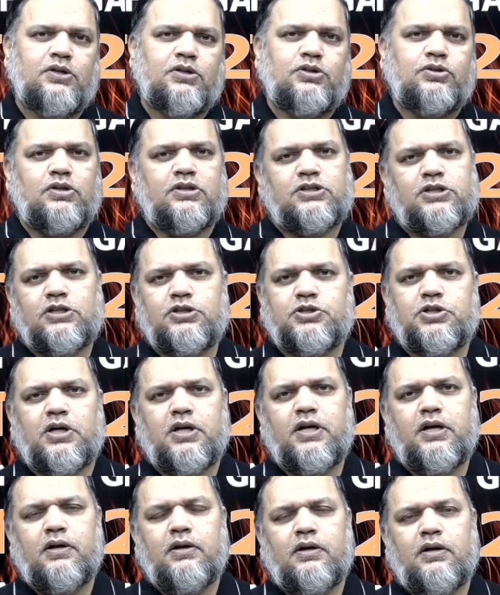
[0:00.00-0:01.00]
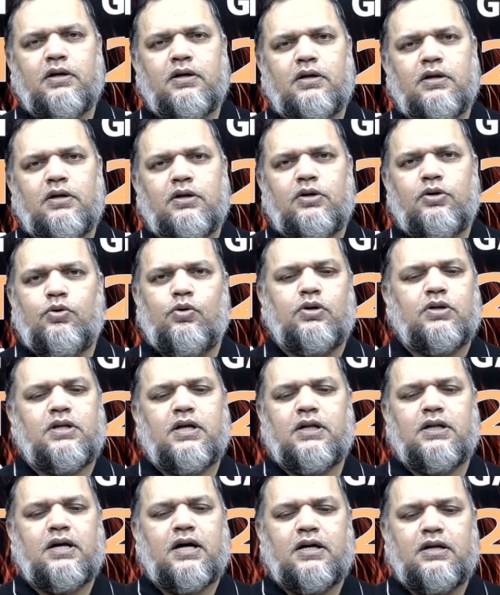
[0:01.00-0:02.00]
So essentially, don't
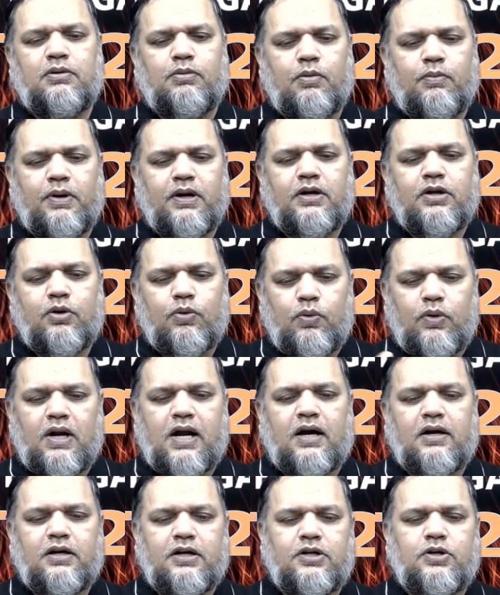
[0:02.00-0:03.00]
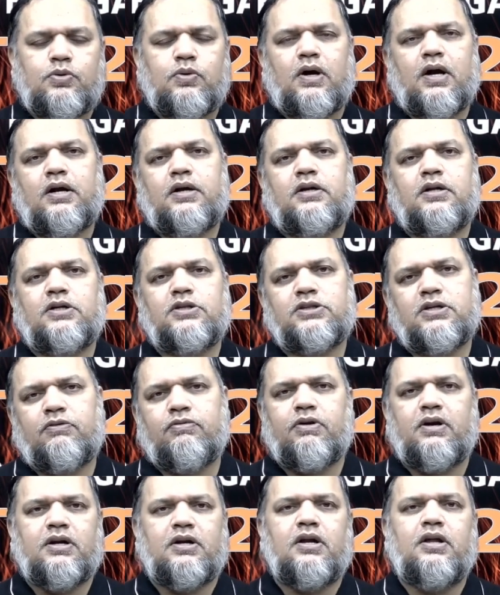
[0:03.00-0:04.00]
think that the moment you land into IIT is
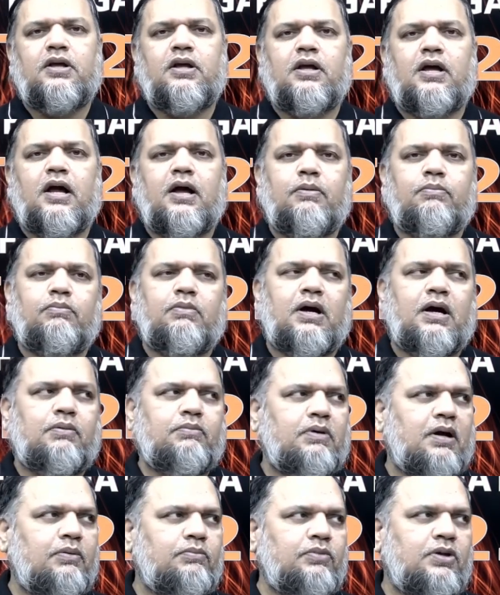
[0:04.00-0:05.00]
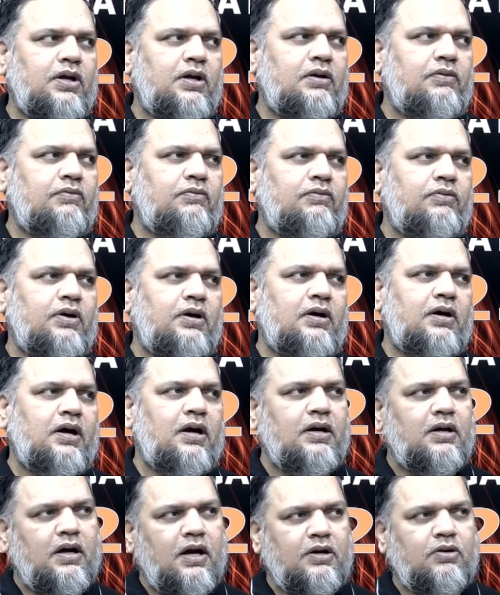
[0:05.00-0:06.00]
definitely I'm there,
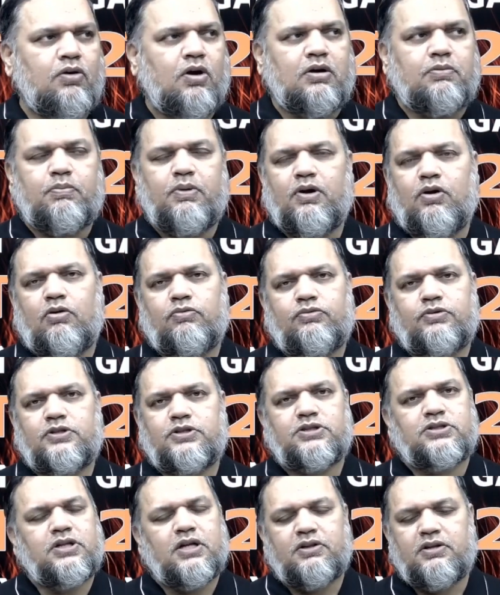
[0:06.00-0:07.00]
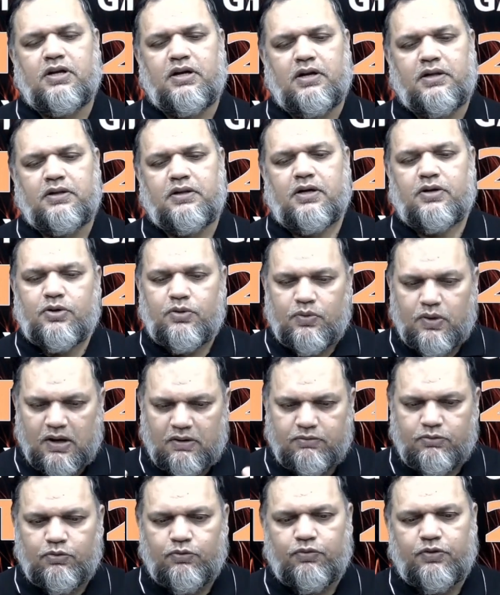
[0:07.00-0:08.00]
I got my offers. Nothing like that. You
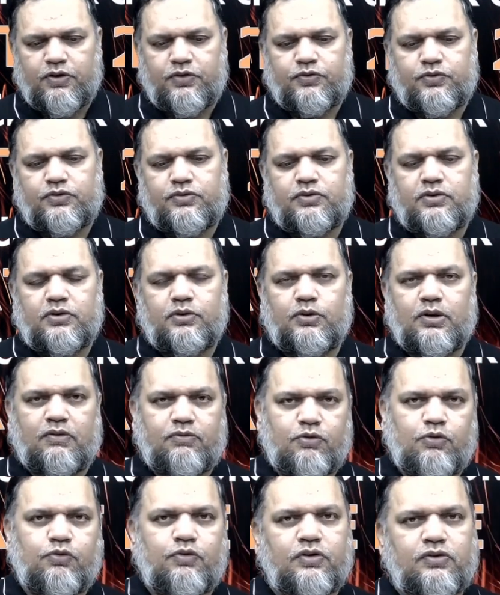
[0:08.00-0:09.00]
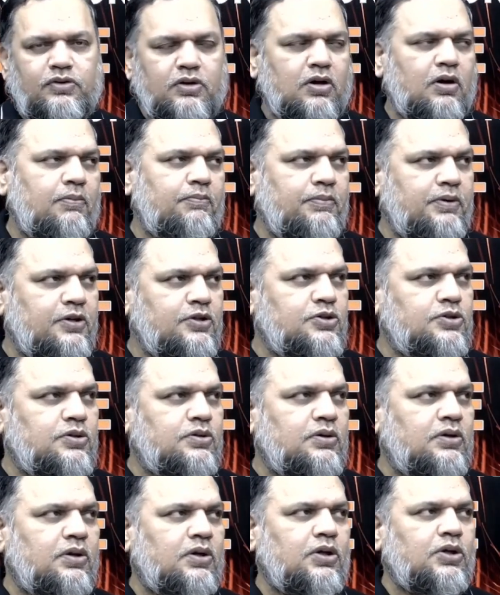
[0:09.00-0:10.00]
have to face the
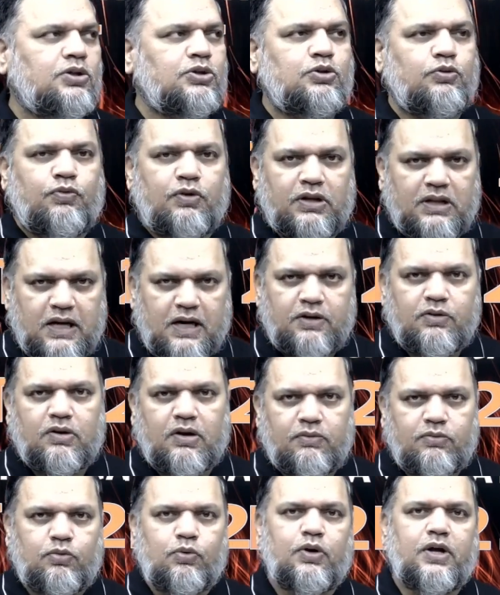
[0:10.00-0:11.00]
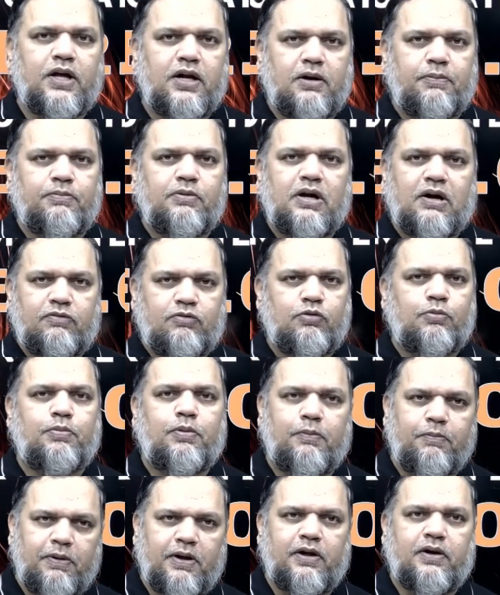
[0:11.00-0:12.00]
competition. So for that, you have to gear up, you have to
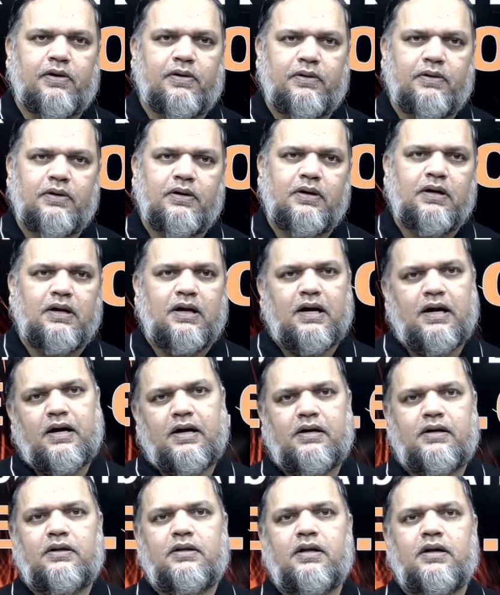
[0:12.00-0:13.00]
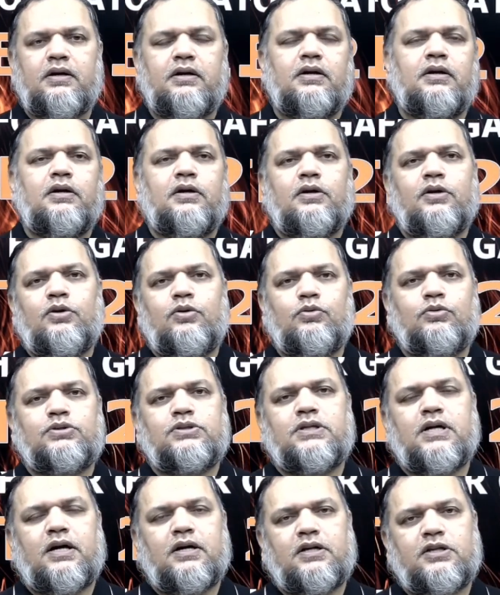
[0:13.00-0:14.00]
prepare, and then you
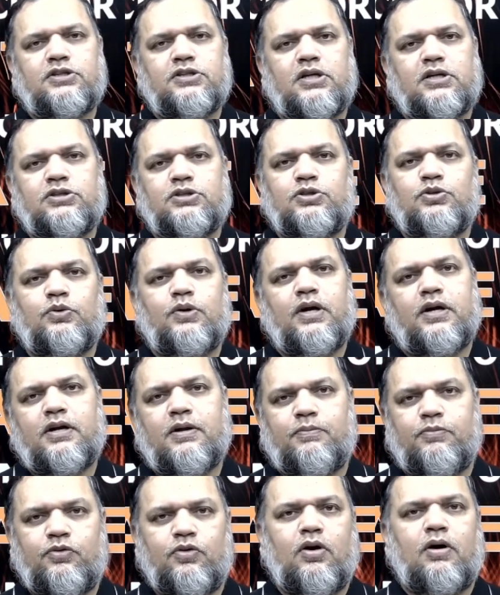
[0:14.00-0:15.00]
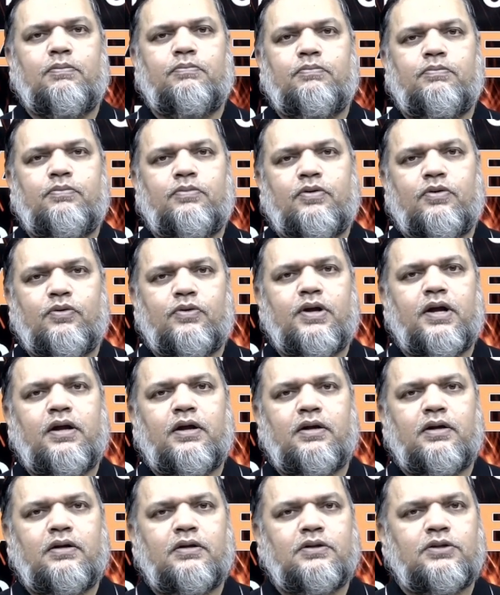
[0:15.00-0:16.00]
stand a chance to get absorbed.
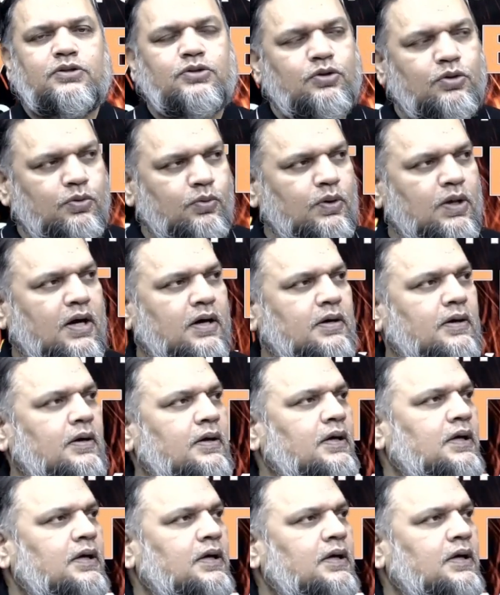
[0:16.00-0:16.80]
Okay, so do that.